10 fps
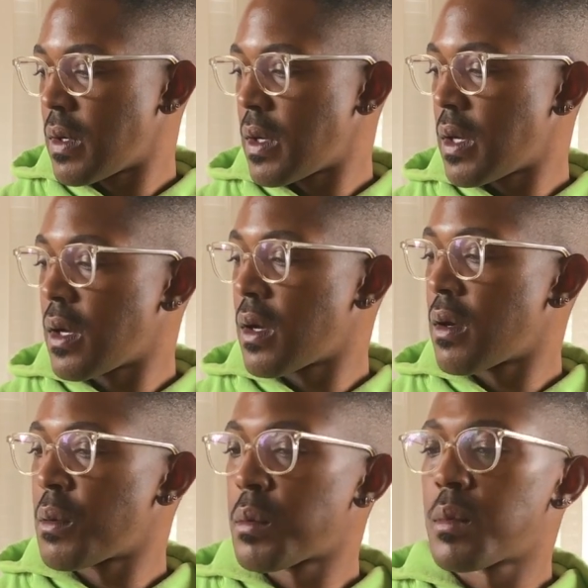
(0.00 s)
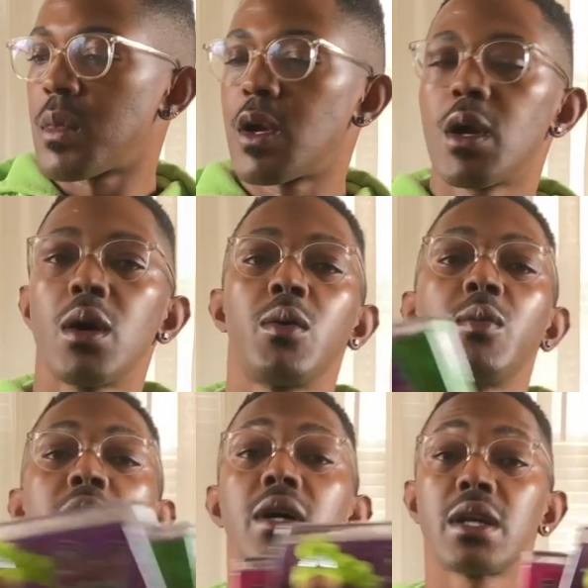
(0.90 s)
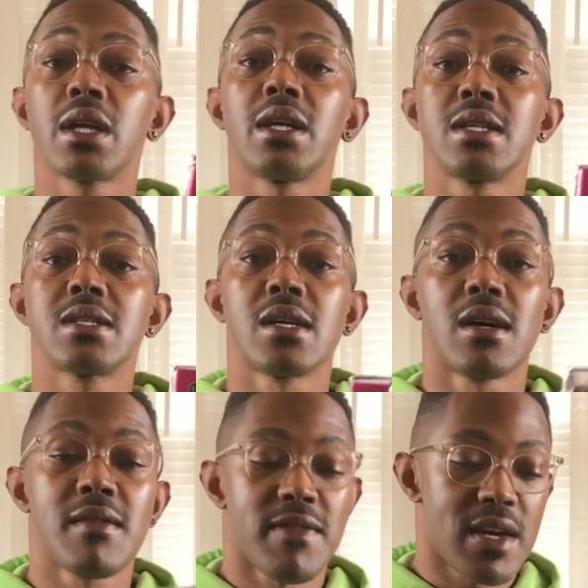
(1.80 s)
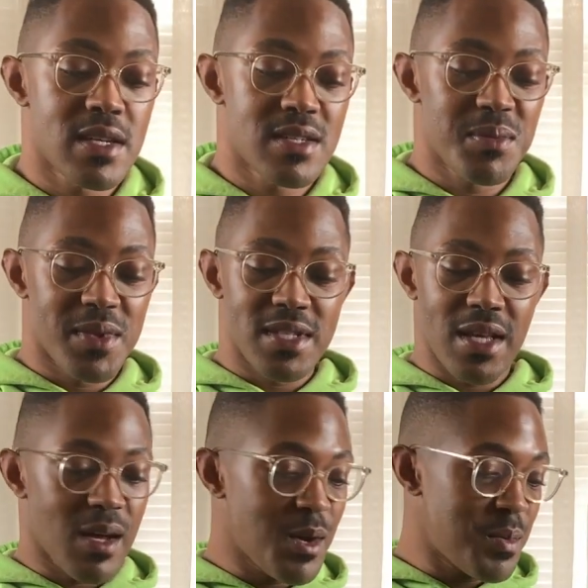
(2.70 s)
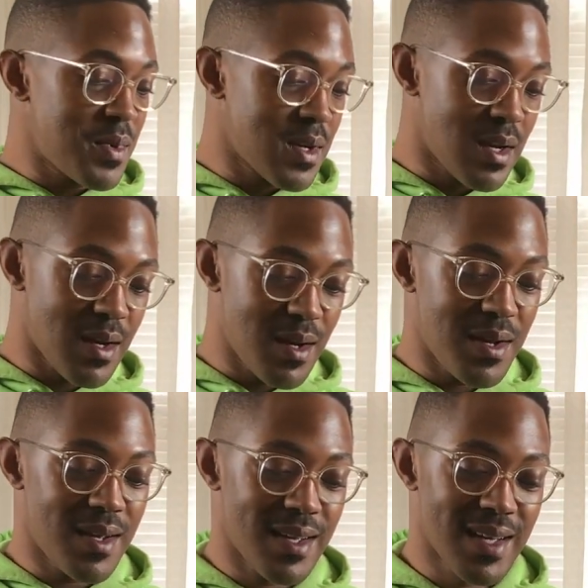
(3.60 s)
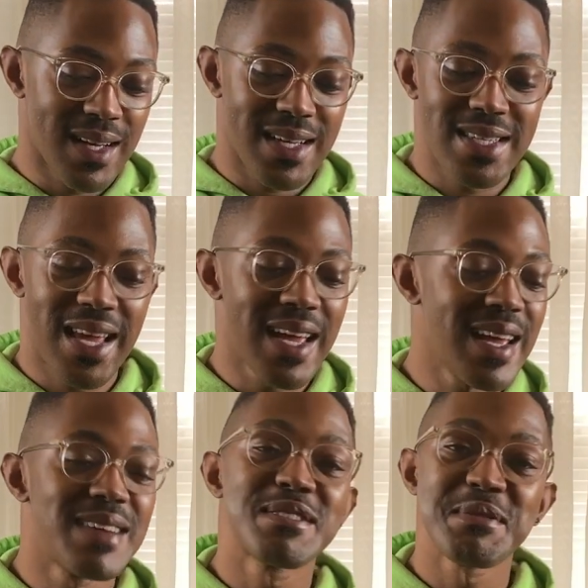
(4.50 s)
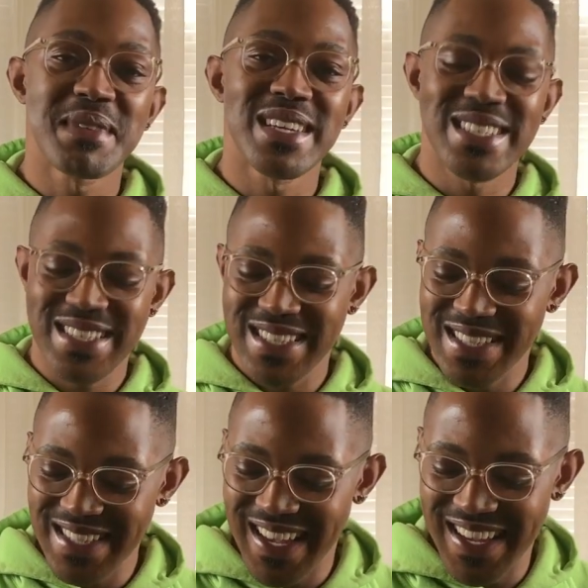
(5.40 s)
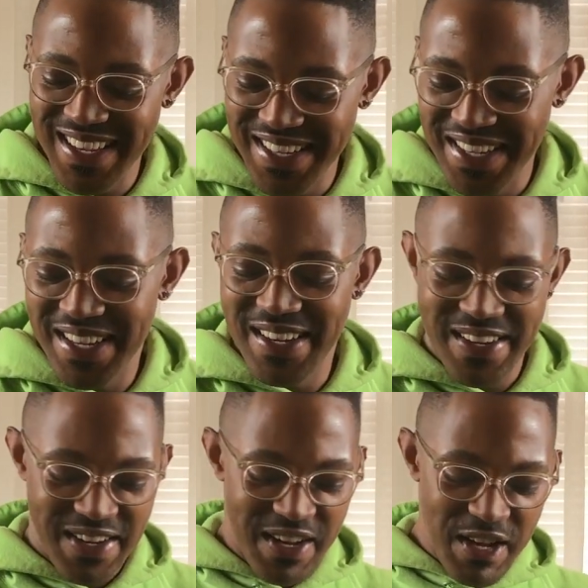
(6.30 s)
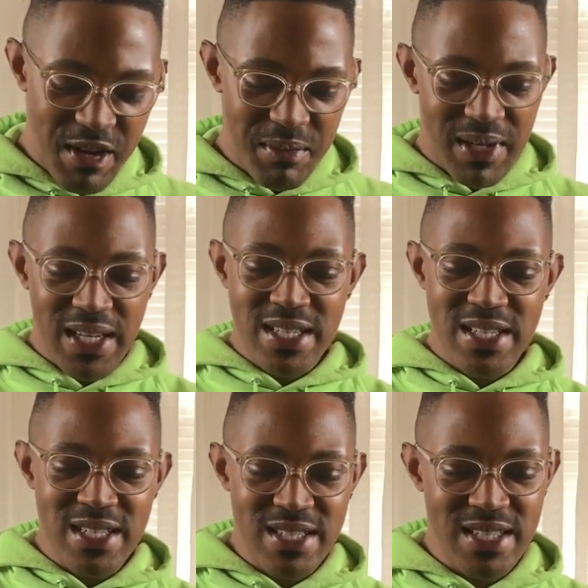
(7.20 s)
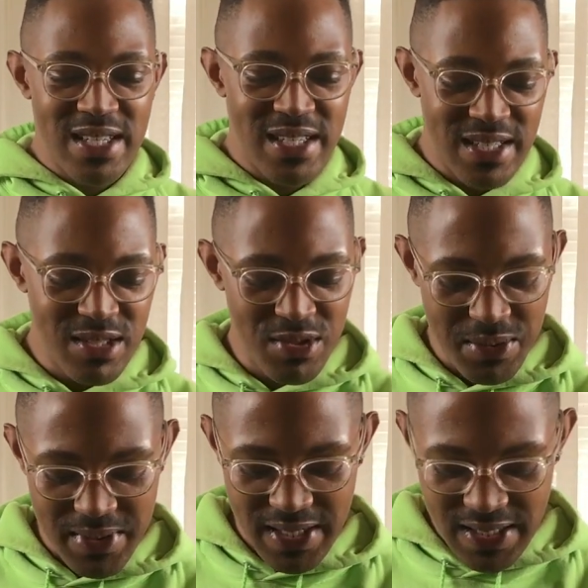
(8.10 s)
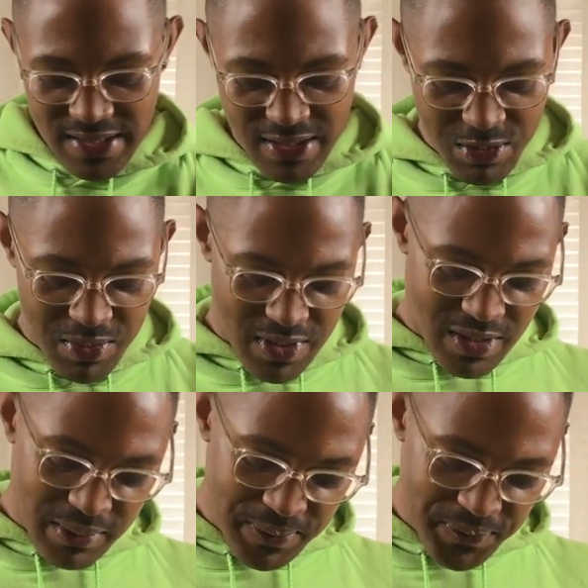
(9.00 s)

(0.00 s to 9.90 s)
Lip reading: have. We're gonna get into her fashion once I open her, because I have some things to say. But let's just get into it. Let's open her.